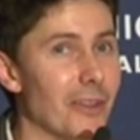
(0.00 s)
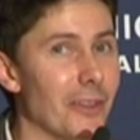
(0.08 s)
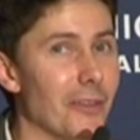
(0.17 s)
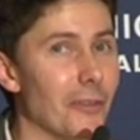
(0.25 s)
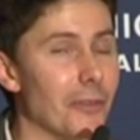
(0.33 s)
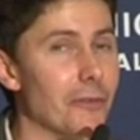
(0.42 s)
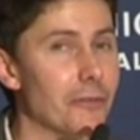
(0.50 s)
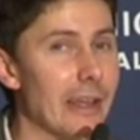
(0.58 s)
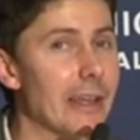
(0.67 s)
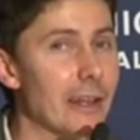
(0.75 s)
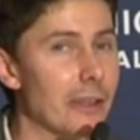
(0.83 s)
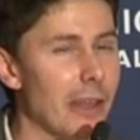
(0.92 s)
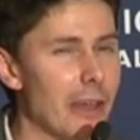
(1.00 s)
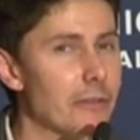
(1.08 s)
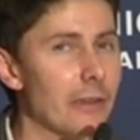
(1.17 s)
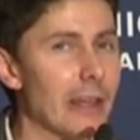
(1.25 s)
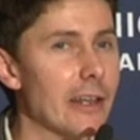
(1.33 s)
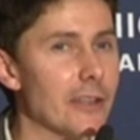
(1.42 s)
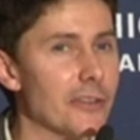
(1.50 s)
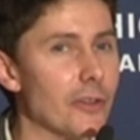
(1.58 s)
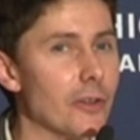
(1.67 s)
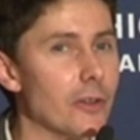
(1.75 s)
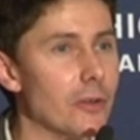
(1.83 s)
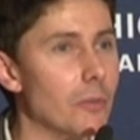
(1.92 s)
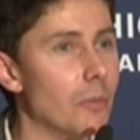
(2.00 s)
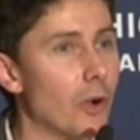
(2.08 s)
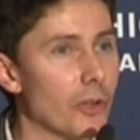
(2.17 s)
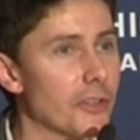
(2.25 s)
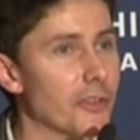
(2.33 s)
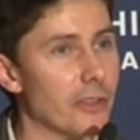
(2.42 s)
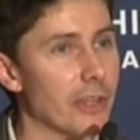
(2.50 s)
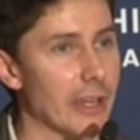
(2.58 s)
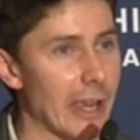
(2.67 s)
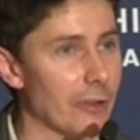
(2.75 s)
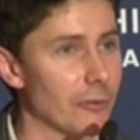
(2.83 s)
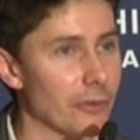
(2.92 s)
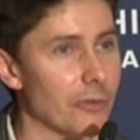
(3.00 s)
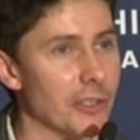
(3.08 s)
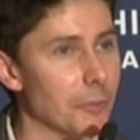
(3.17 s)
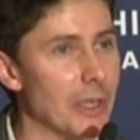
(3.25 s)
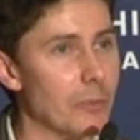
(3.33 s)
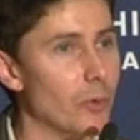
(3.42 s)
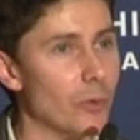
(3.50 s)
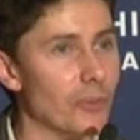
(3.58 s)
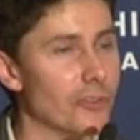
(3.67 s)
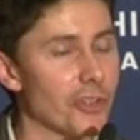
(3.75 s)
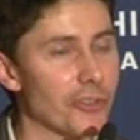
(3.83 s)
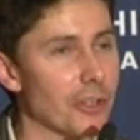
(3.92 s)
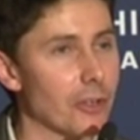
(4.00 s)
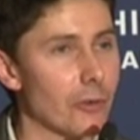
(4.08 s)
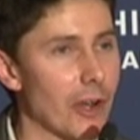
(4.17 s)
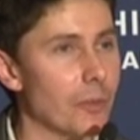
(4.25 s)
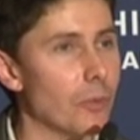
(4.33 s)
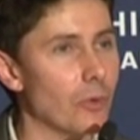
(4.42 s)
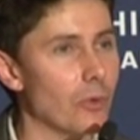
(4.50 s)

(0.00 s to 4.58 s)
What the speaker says: their failure to monitor the accounts of these people was just incredible.